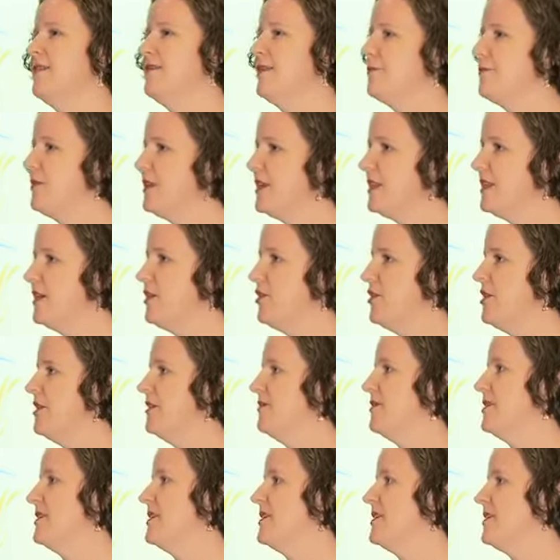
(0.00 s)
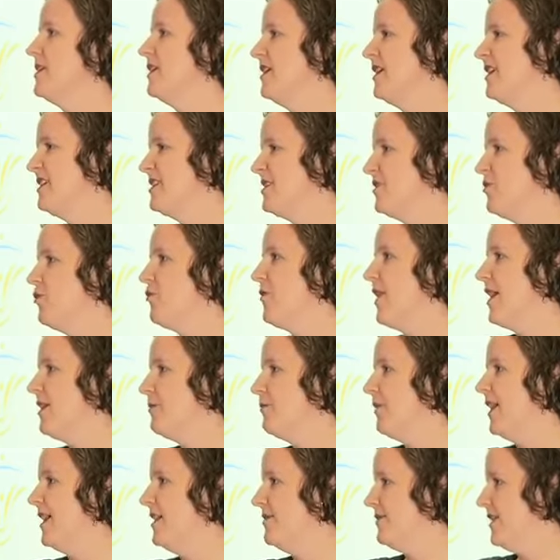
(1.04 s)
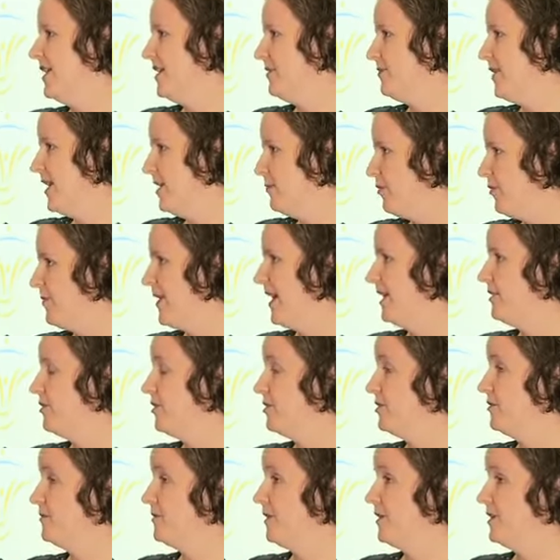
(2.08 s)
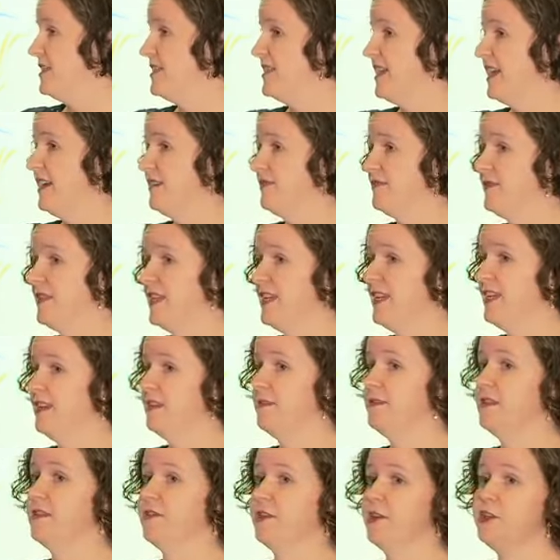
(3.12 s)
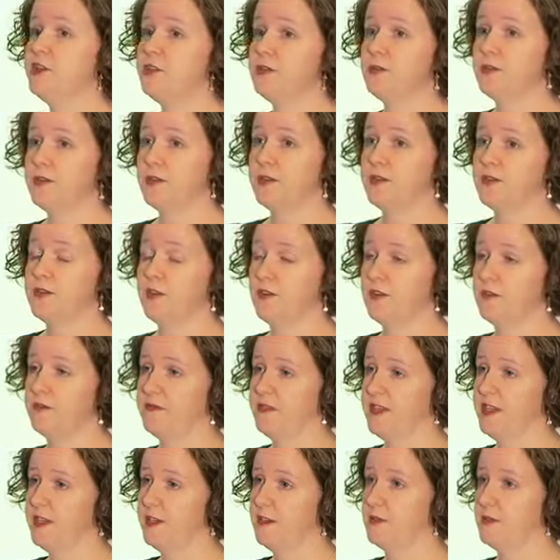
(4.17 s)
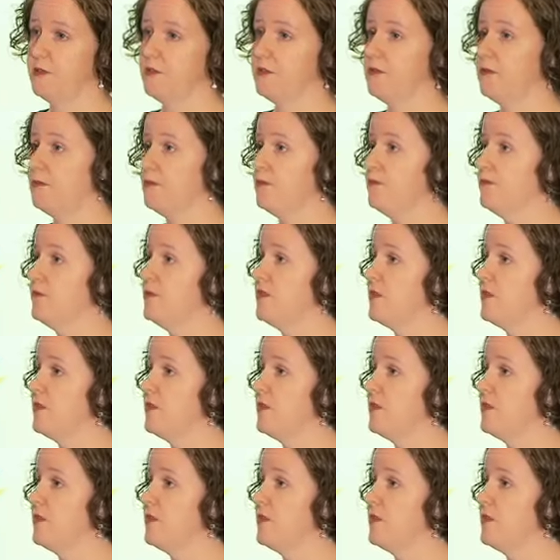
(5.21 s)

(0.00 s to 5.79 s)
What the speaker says: if they're really nervous, it's a great way of getting people back on the road safely. They're in a dual-controlled vehicle.